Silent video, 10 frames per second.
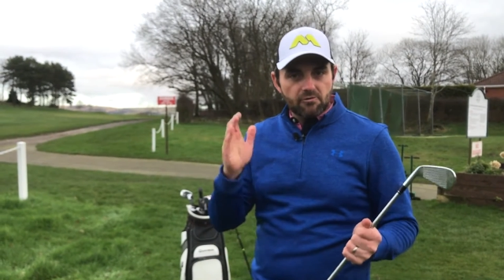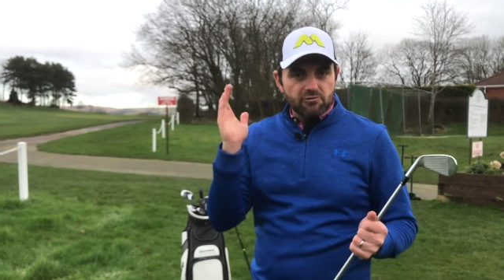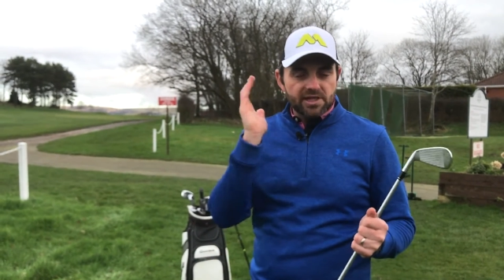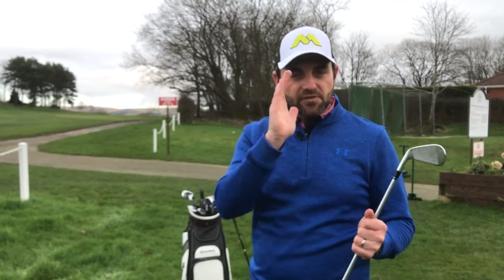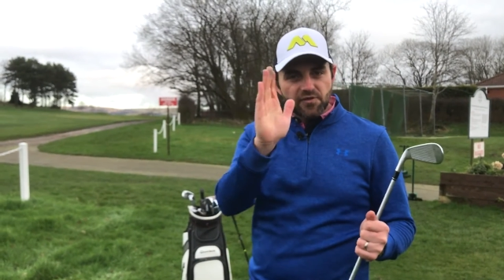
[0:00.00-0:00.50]
I
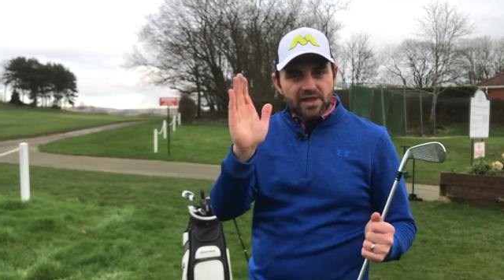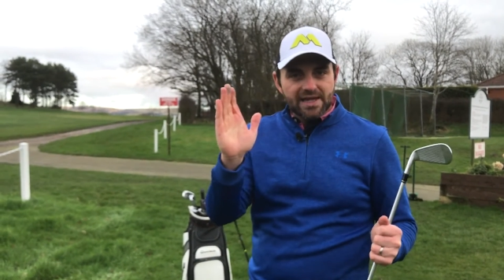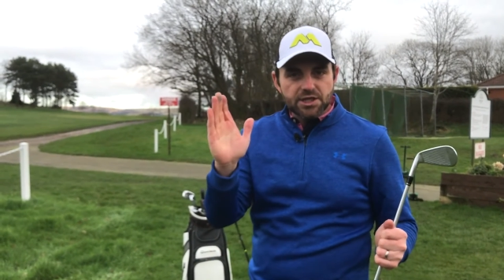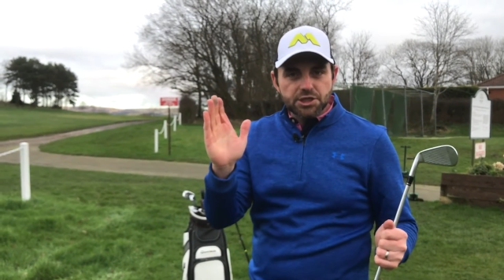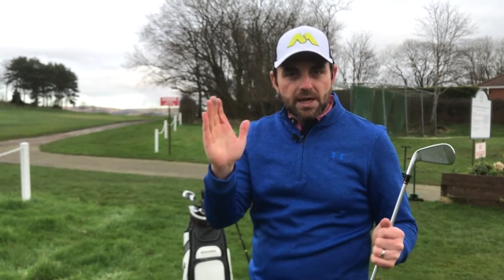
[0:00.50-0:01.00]
really feel
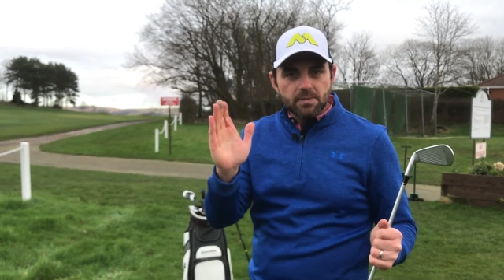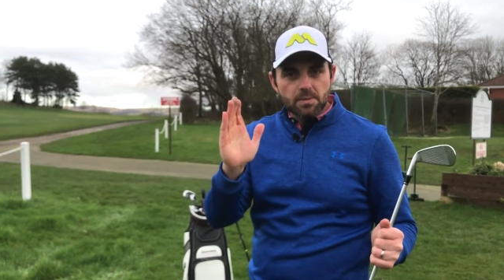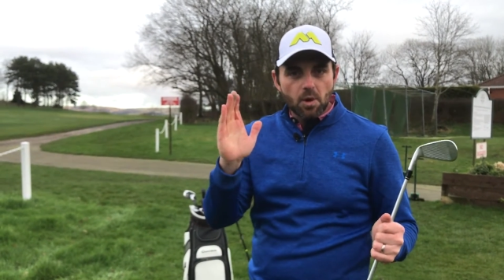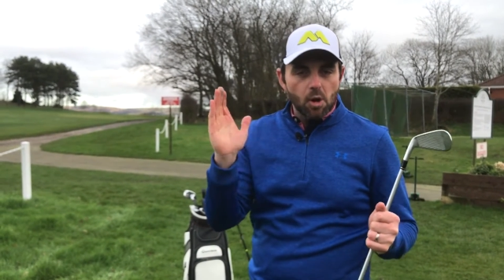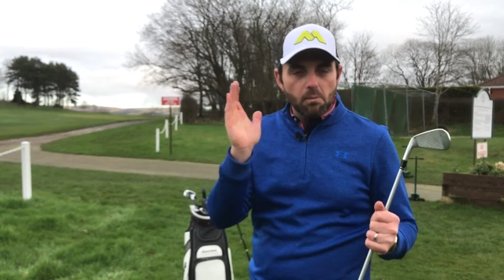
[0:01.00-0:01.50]
I can shape
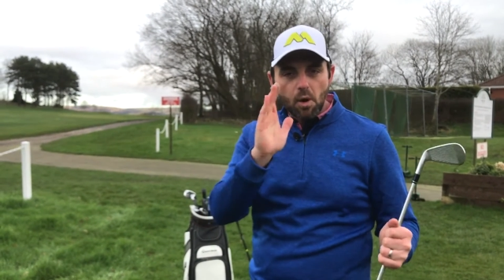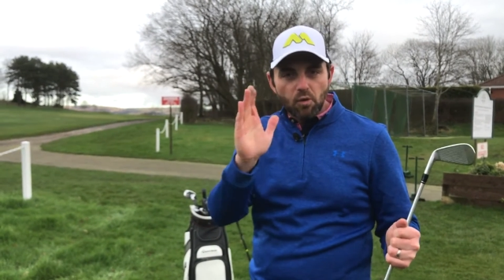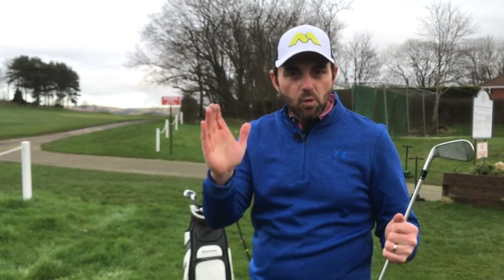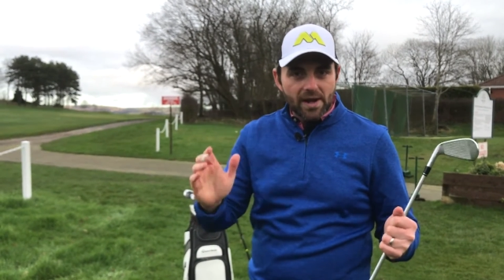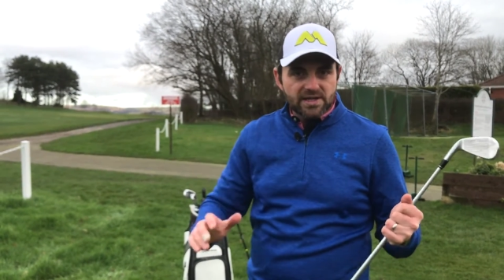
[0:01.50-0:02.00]
the ball
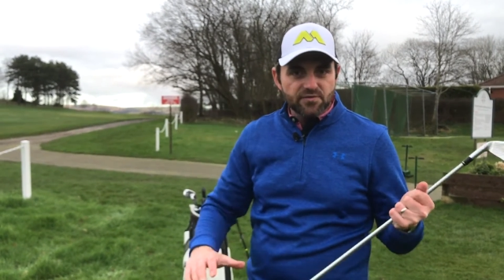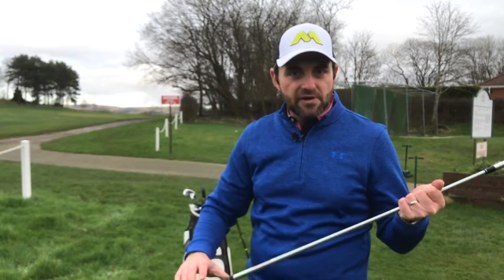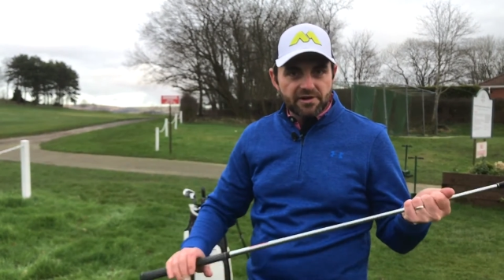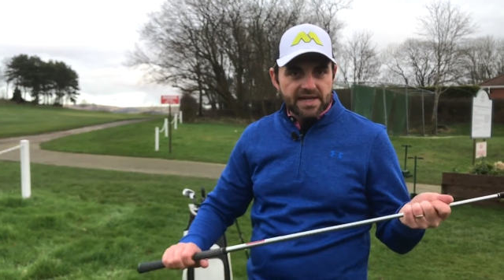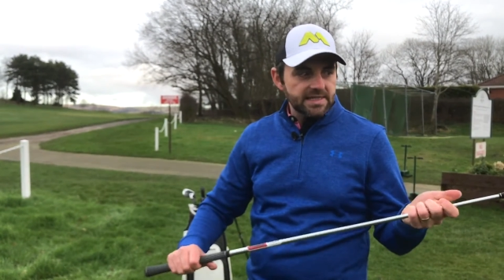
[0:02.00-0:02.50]
both ways
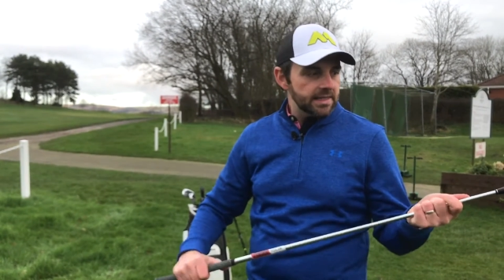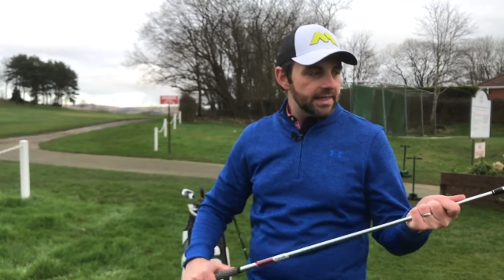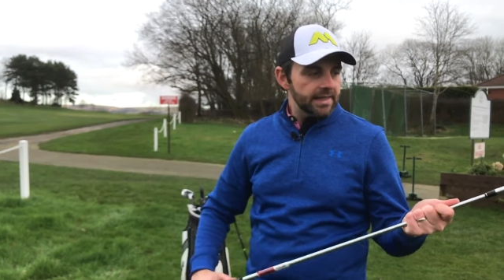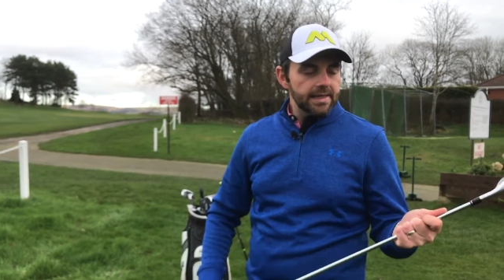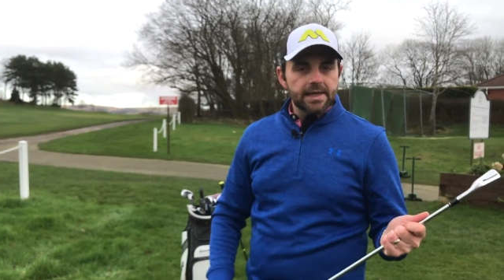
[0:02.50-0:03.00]
very easily.